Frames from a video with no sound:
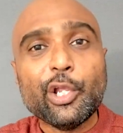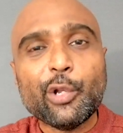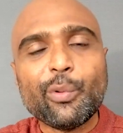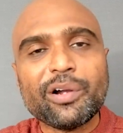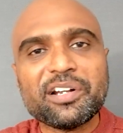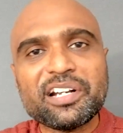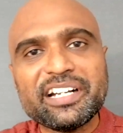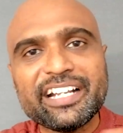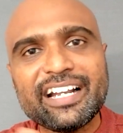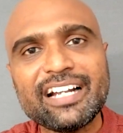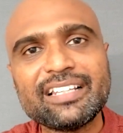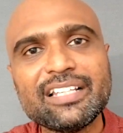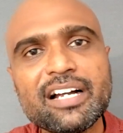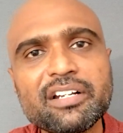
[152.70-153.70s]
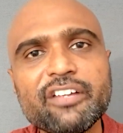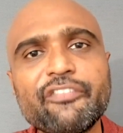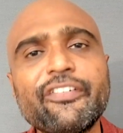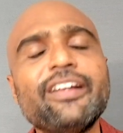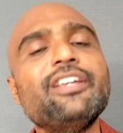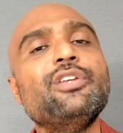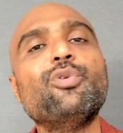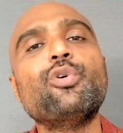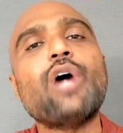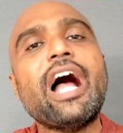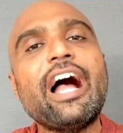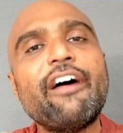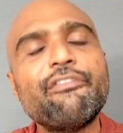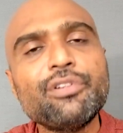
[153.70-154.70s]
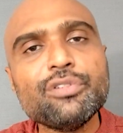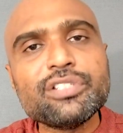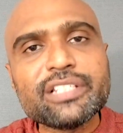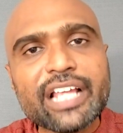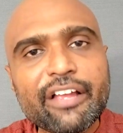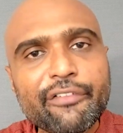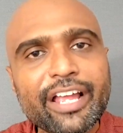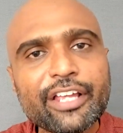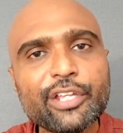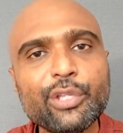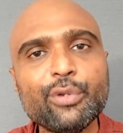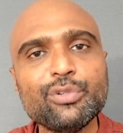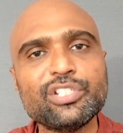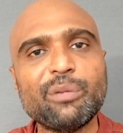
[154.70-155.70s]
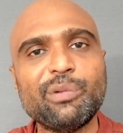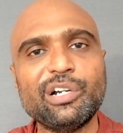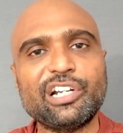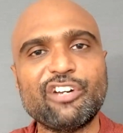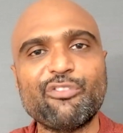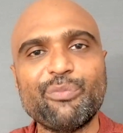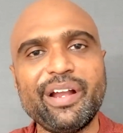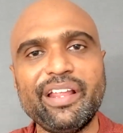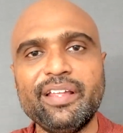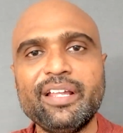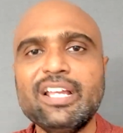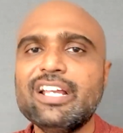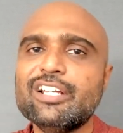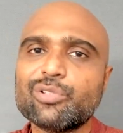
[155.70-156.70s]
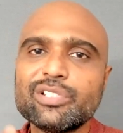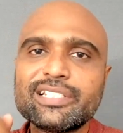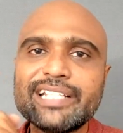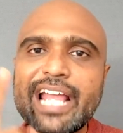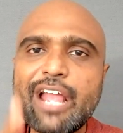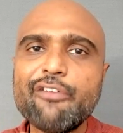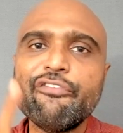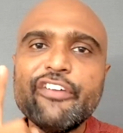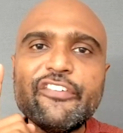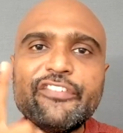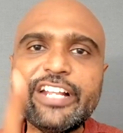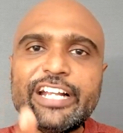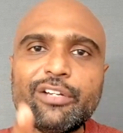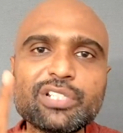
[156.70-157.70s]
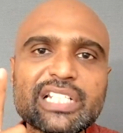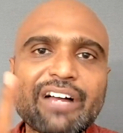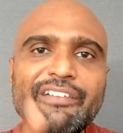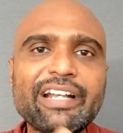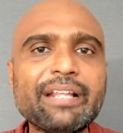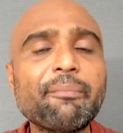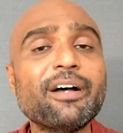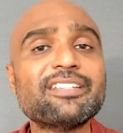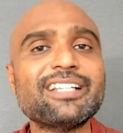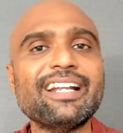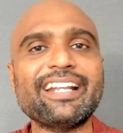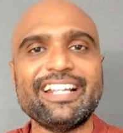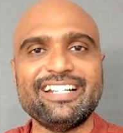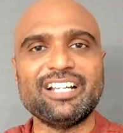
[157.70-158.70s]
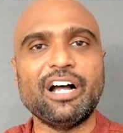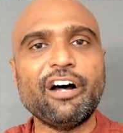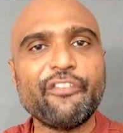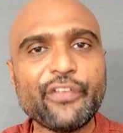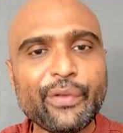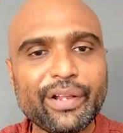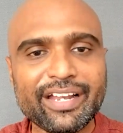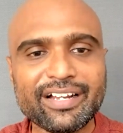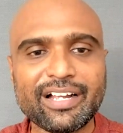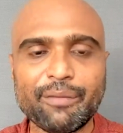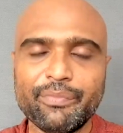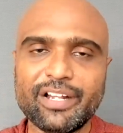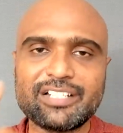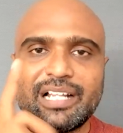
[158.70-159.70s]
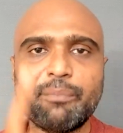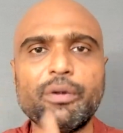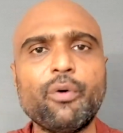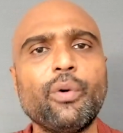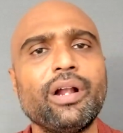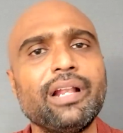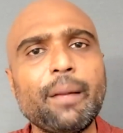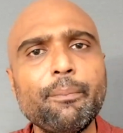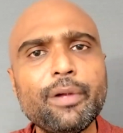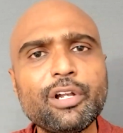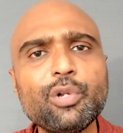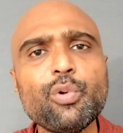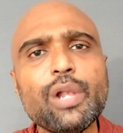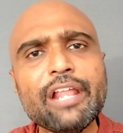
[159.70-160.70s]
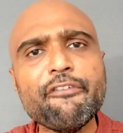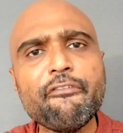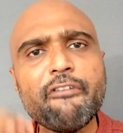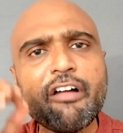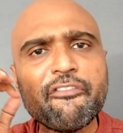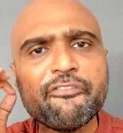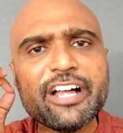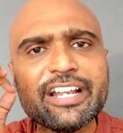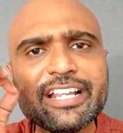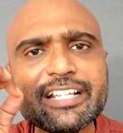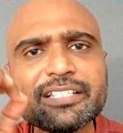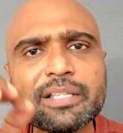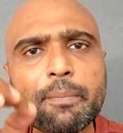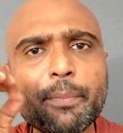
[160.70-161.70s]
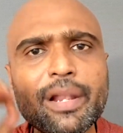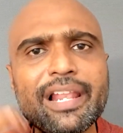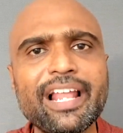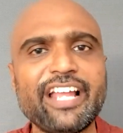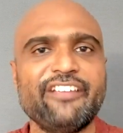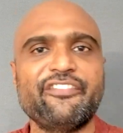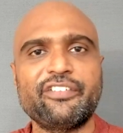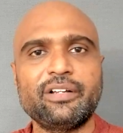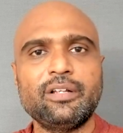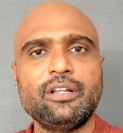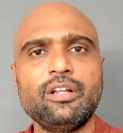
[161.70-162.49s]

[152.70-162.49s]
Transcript: You want to retire at 35, you have to save a huge amount of money. So save 50% to 70% of your income. That's number one. Number two, live a very simple life.